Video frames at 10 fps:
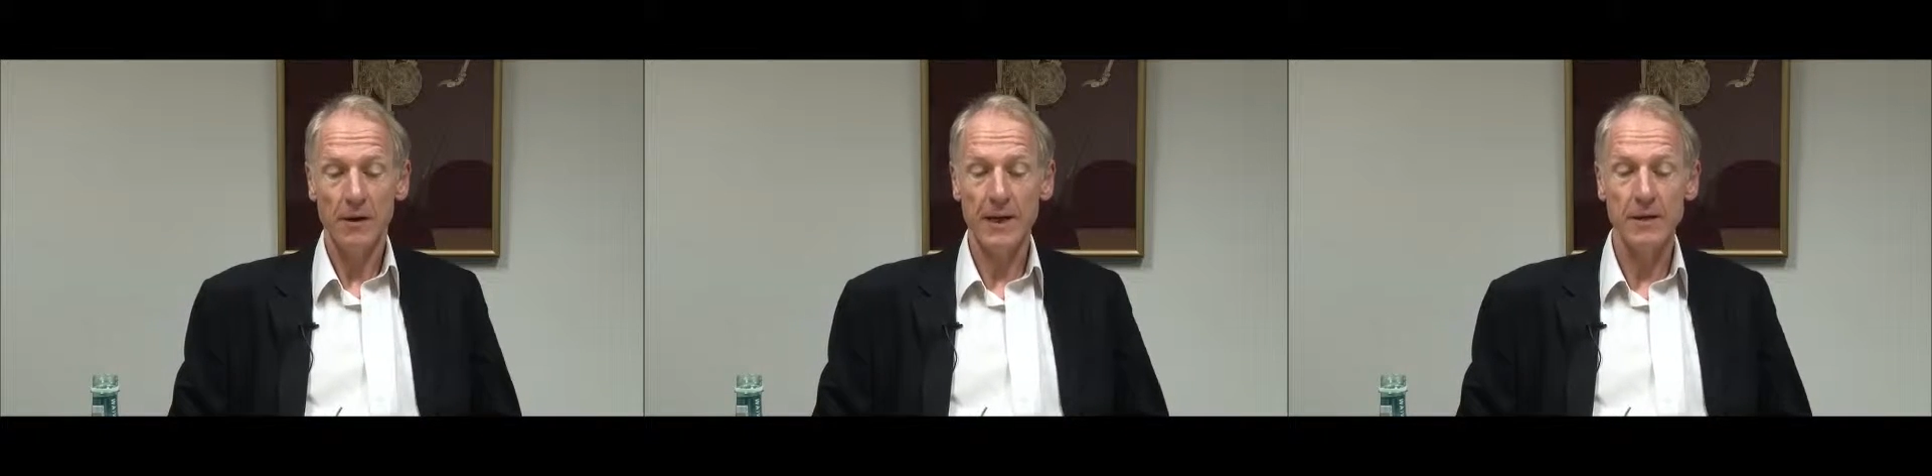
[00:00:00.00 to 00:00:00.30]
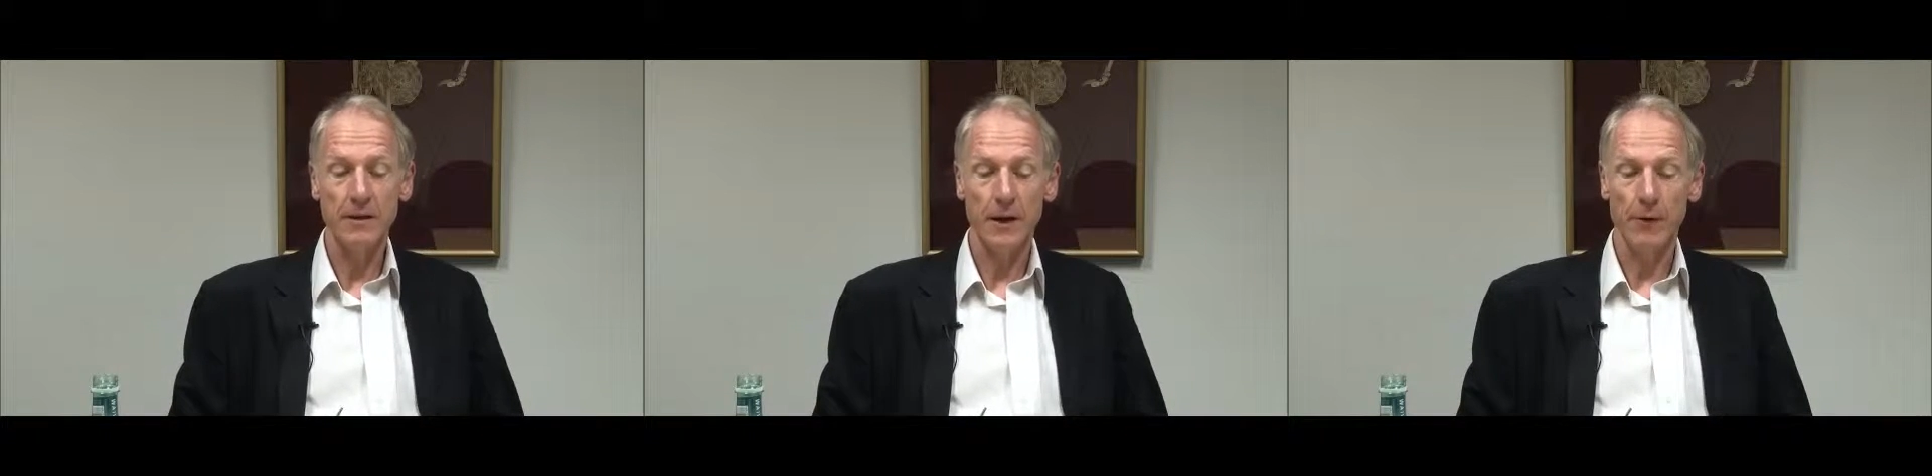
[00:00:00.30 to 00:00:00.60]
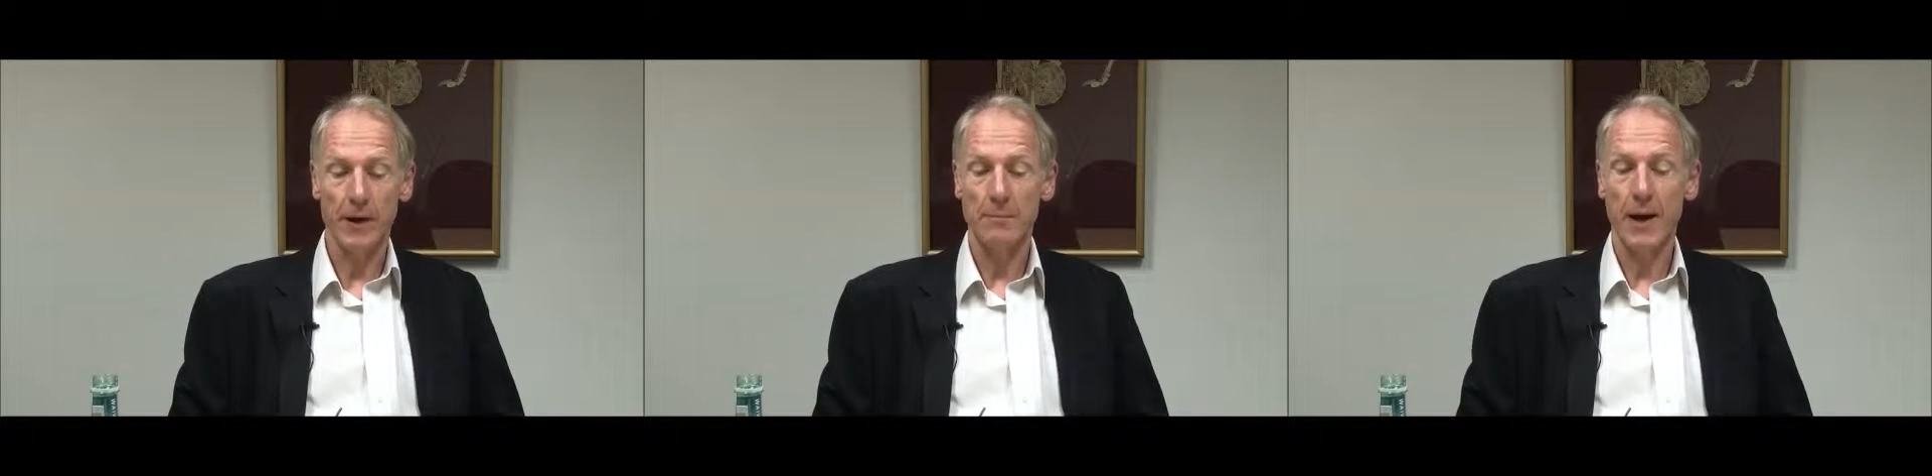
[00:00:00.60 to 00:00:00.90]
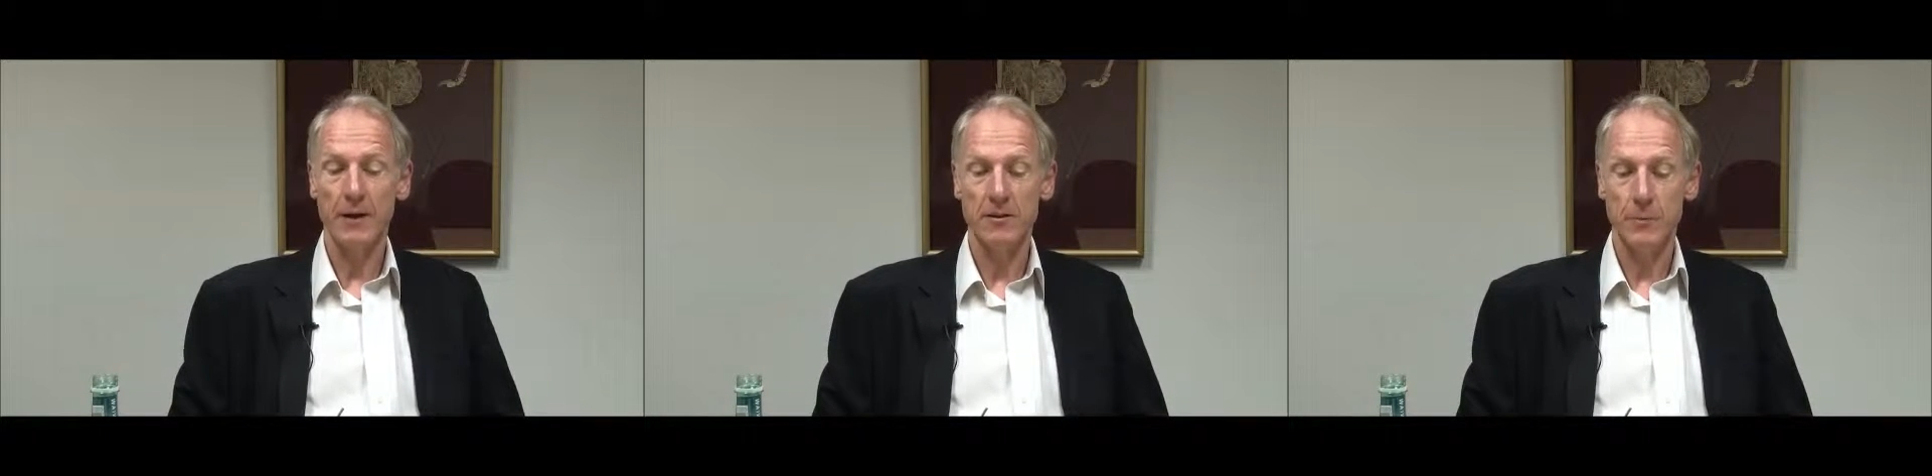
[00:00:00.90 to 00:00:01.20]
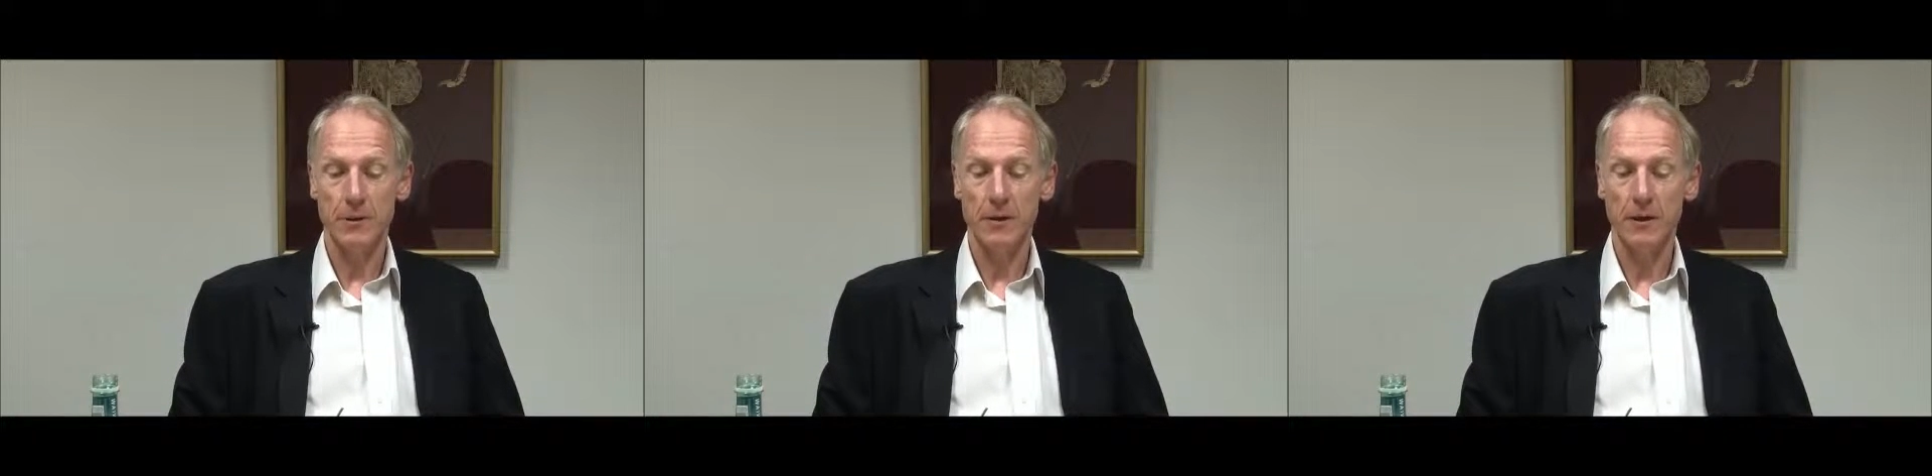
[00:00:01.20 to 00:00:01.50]
indirect
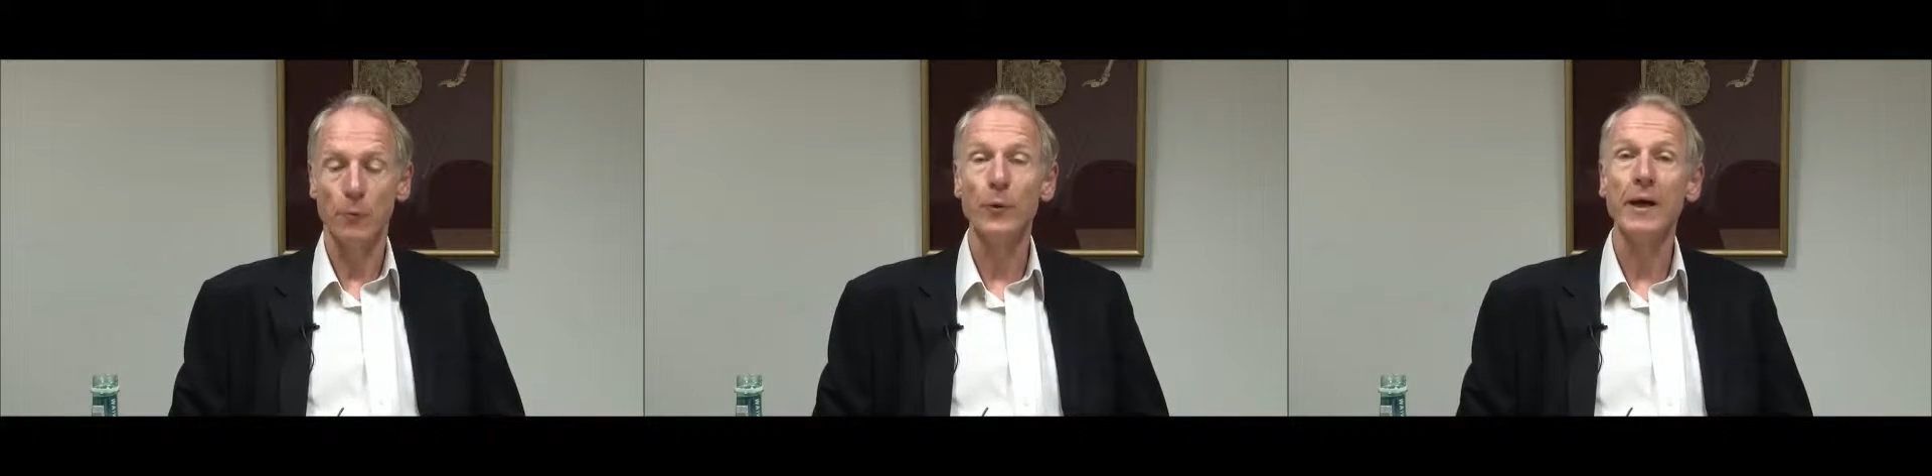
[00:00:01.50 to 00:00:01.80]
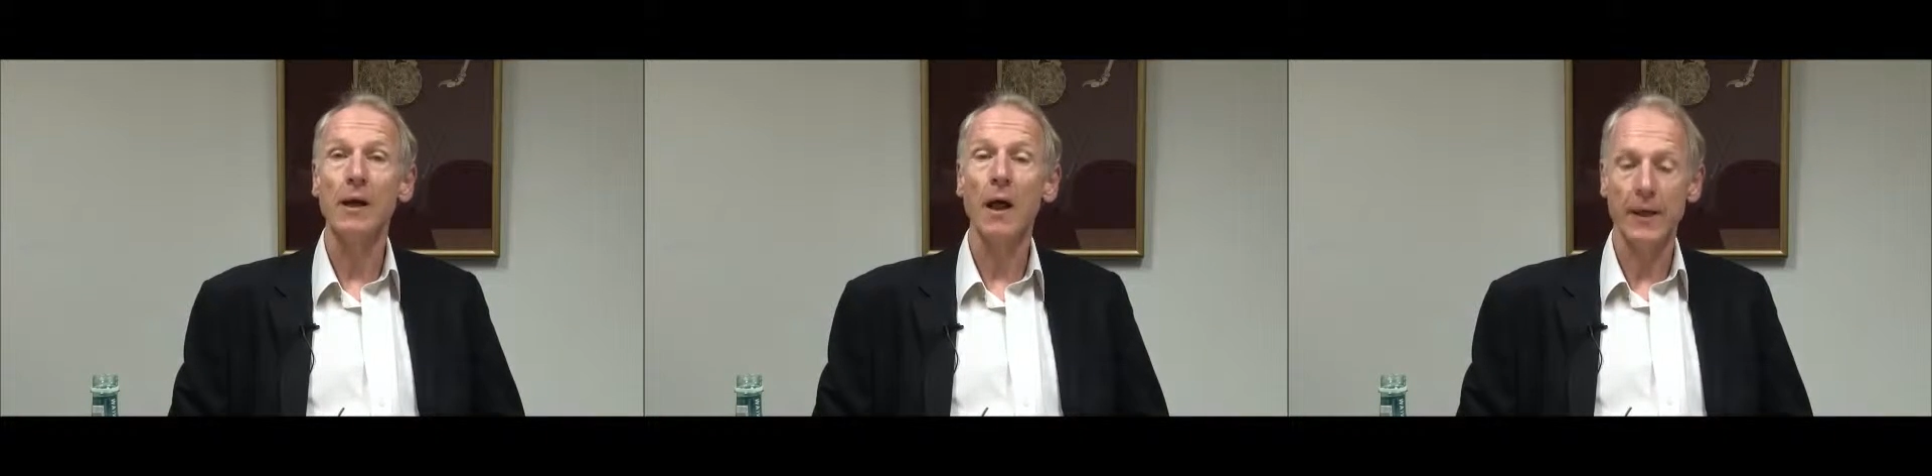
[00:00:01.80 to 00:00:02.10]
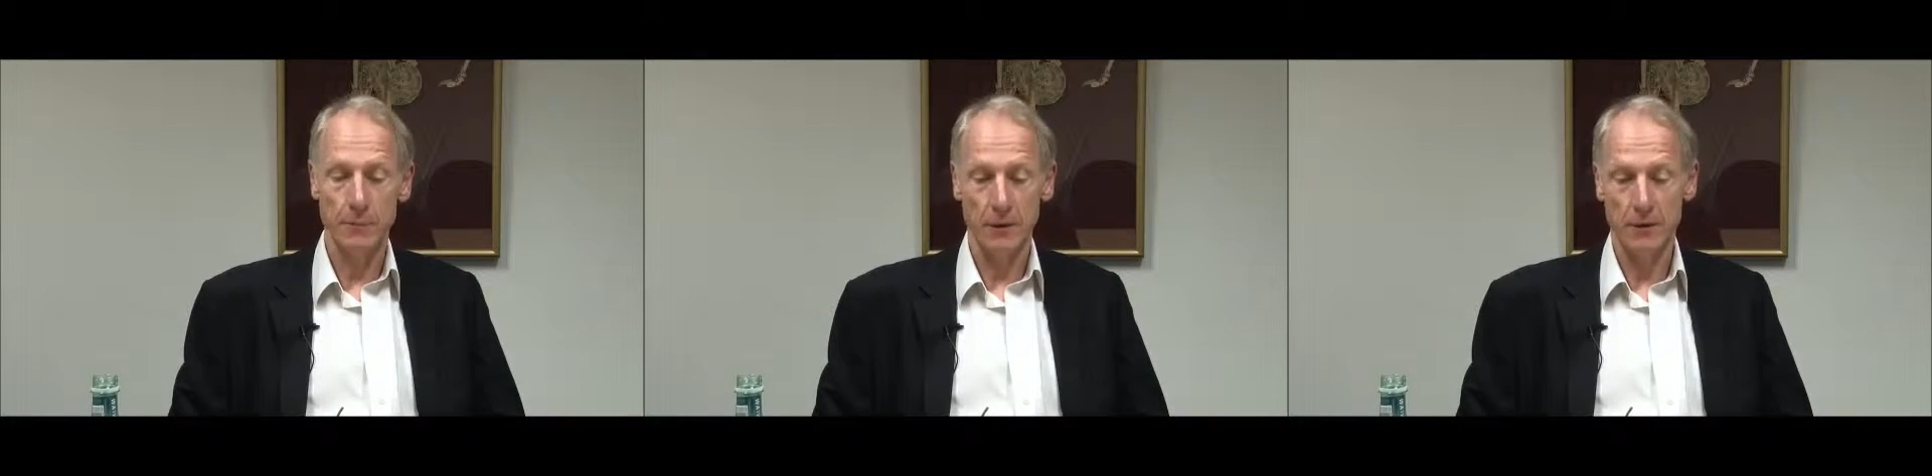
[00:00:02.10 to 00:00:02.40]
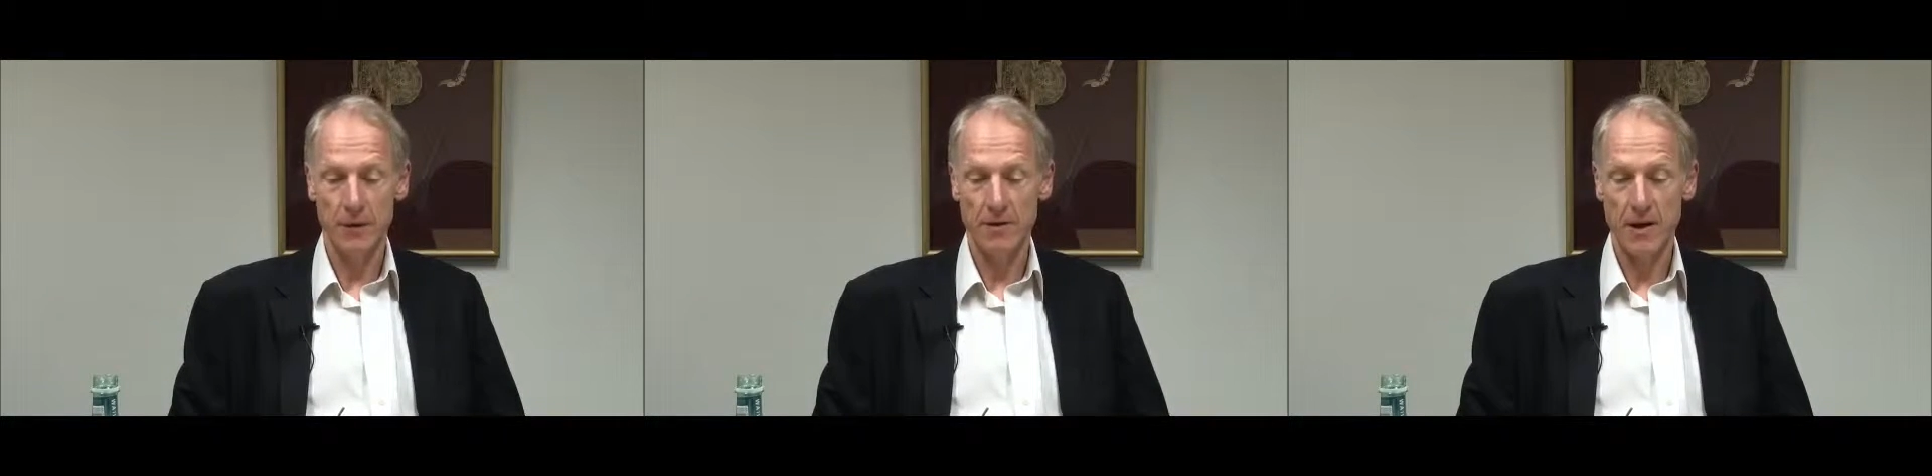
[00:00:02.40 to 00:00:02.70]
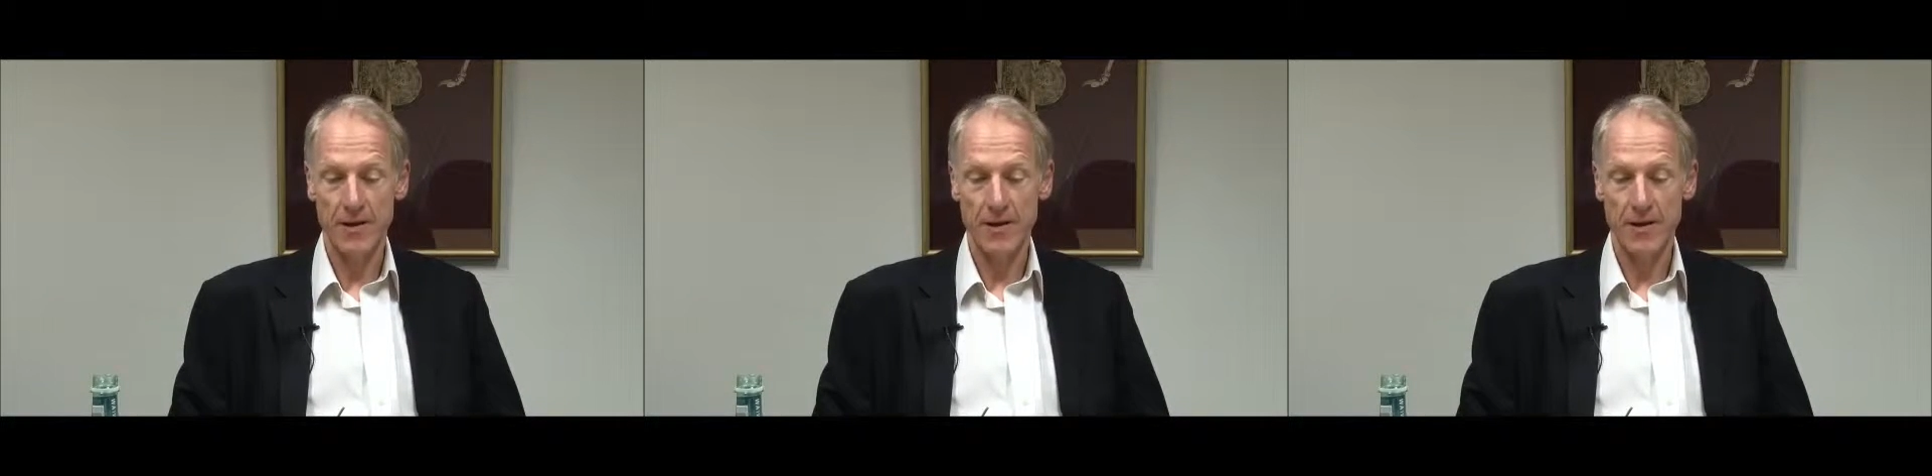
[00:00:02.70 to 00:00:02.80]
management and a realignment of